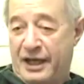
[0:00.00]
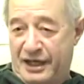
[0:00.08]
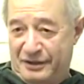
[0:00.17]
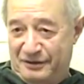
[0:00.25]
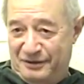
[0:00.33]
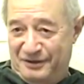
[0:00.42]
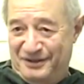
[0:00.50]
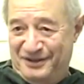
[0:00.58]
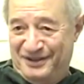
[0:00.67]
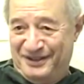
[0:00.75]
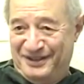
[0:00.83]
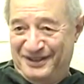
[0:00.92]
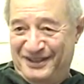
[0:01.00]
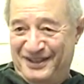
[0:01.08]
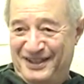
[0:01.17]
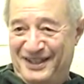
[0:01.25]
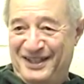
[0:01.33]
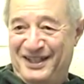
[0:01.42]
handle.
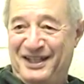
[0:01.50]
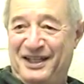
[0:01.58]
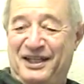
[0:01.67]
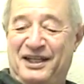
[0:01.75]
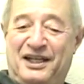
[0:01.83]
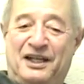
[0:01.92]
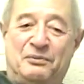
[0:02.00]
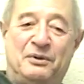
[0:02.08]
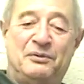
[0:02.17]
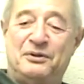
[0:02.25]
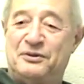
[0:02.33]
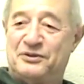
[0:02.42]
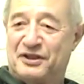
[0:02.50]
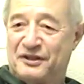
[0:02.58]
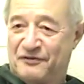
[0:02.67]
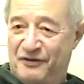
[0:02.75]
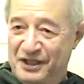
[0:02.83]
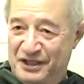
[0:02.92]
And we were using
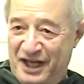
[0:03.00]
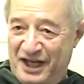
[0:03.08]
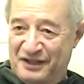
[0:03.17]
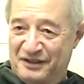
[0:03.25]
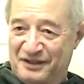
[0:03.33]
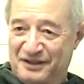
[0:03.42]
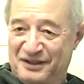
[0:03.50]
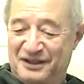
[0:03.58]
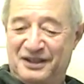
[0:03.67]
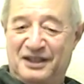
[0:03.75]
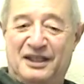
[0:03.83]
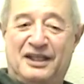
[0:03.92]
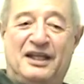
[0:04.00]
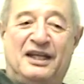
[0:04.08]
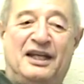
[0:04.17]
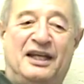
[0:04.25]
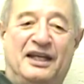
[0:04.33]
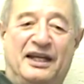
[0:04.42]
the French handle.
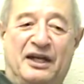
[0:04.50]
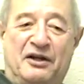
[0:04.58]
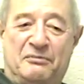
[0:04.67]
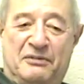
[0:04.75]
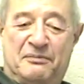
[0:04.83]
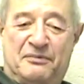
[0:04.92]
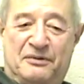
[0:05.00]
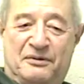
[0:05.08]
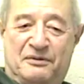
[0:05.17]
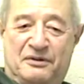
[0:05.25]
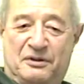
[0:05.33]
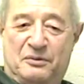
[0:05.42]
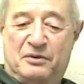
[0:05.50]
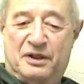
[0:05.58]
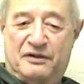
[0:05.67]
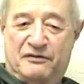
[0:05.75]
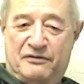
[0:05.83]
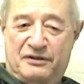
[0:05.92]
And I remember
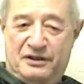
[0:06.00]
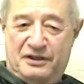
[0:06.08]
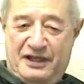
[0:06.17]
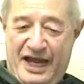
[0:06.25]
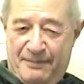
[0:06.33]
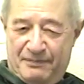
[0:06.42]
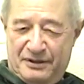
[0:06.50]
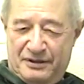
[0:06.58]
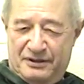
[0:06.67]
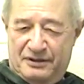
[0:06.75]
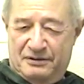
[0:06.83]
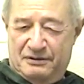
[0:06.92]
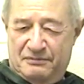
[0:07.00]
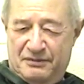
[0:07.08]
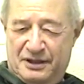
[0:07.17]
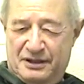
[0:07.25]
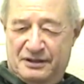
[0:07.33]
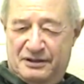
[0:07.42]
one of the captains during
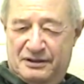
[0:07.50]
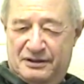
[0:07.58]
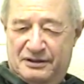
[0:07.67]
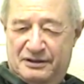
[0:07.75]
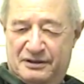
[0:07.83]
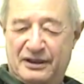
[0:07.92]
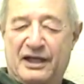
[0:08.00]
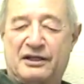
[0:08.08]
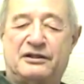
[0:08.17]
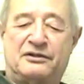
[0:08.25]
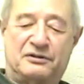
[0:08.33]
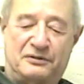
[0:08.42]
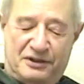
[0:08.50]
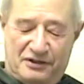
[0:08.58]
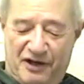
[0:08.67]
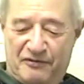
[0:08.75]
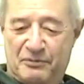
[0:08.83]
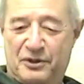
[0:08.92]
my
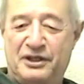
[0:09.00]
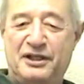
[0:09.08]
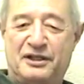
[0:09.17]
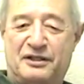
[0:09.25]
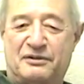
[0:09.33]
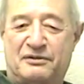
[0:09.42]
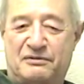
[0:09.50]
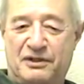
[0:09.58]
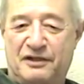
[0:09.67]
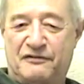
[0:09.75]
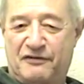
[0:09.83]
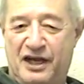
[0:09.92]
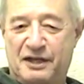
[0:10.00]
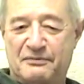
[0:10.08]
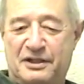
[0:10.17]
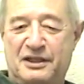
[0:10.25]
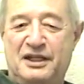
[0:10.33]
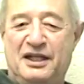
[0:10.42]
sophomore year, Ray
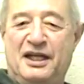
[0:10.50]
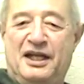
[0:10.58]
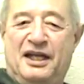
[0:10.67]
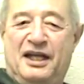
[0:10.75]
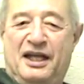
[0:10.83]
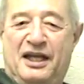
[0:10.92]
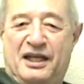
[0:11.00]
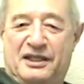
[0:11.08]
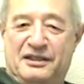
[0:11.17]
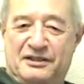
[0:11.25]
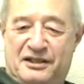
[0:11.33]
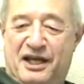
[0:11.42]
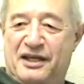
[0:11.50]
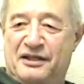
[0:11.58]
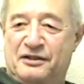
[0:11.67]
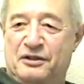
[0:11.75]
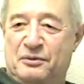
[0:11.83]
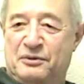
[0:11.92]
Franklin, had
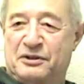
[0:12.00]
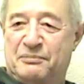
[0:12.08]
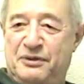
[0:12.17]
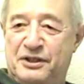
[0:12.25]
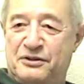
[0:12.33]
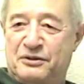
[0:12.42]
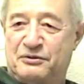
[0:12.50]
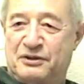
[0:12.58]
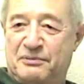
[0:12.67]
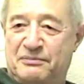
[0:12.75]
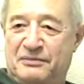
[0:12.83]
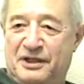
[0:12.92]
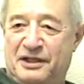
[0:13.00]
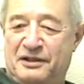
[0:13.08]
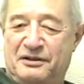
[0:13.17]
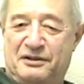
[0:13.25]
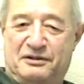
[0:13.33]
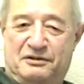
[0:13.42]
decided to go with the pistol grip,
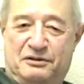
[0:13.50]
and